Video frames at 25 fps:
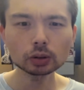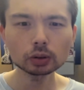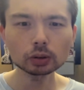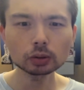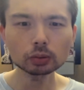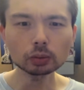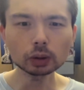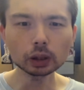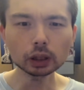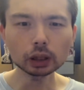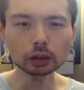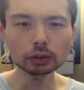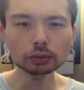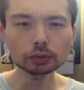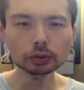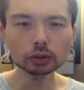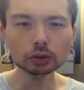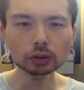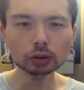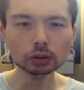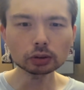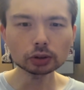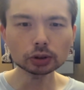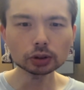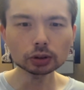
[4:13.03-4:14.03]
Well, if you're
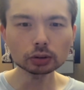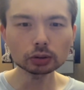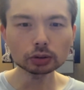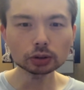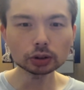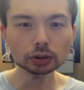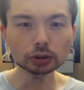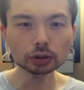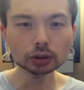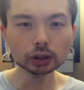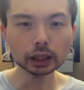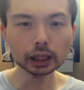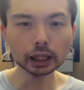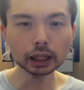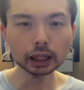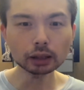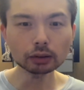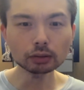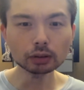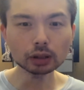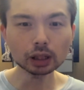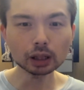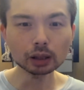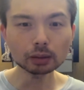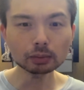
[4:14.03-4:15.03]
not sure, just count
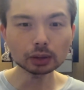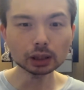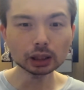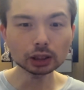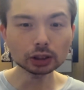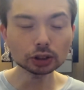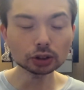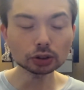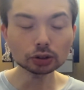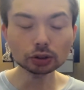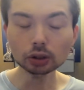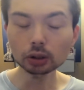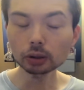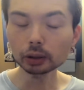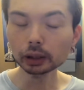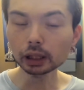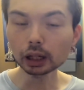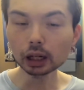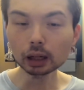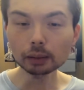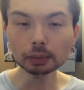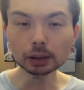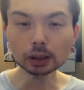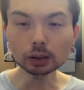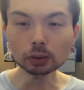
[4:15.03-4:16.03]
up. They're just going
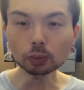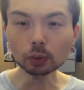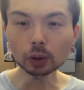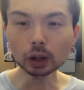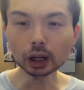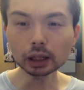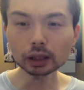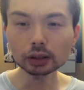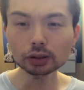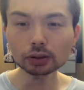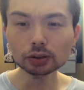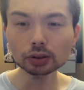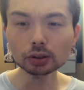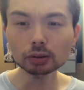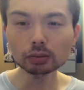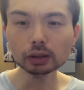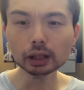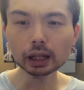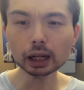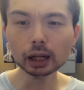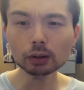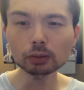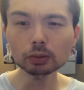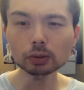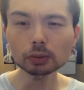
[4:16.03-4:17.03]
up in 1, so
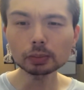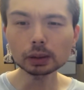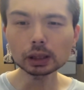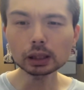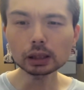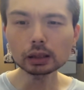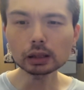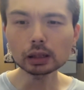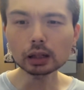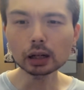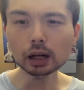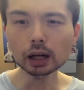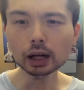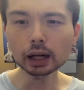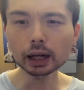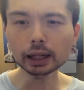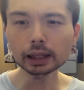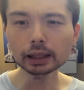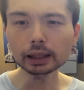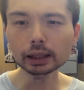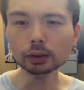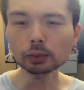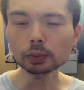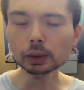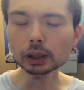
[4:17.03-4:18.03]
that will be 9.
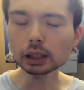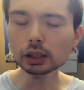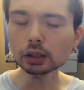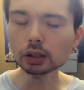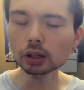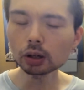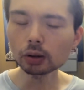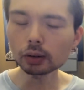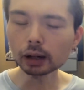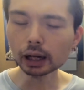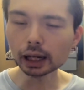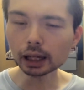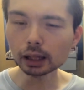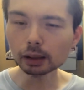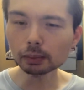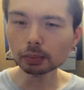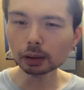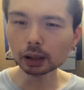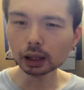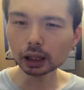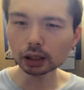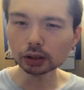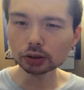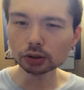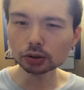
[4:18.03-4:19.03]
And we know 8
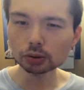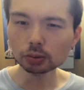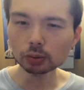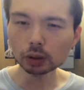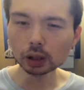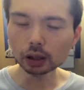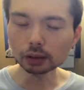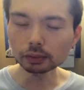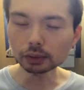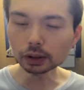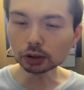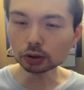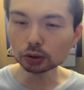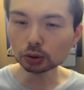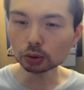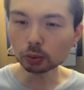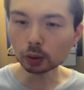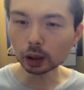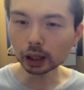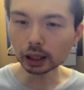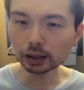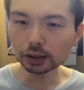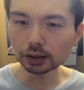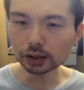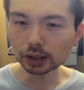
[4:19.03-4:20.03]
plus 12 is
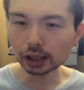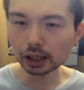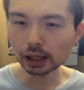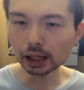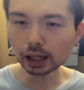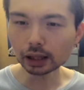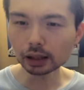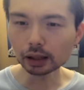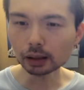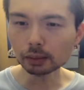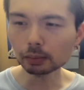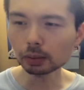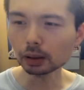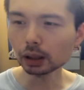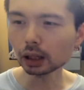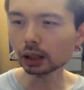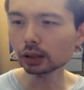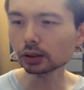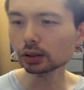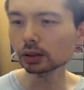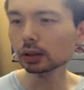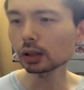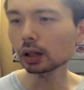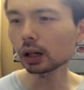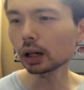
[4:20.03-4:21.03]
20, and then
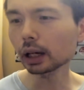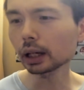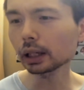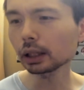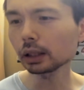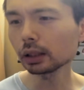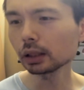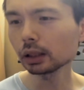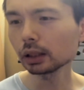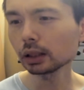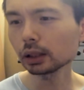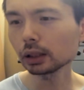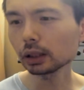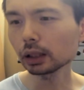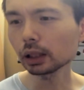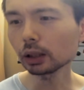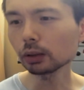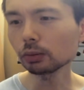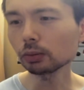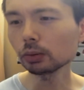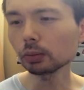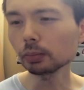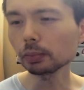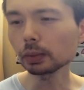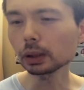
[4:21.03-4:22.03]
plus 9, it
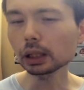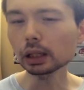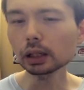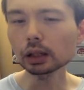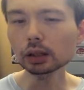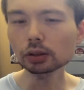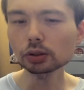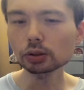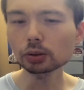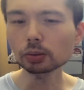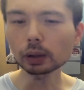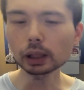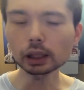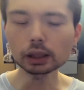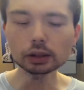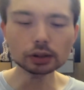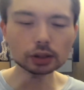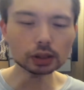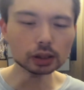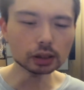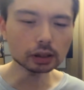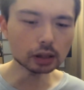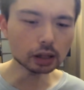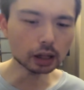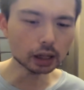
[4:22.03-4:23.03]
will be
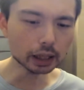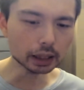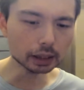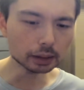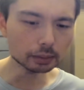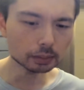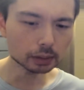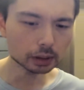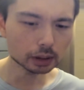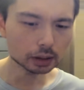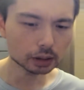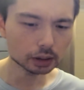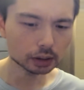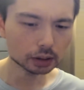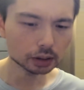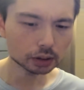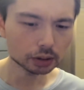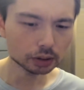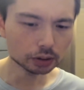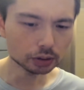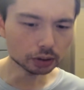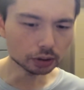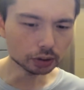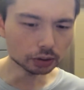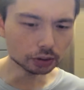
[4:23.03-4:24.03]
29.
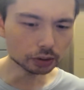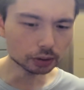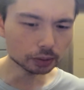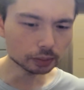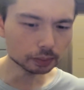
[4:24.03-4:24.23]
Good.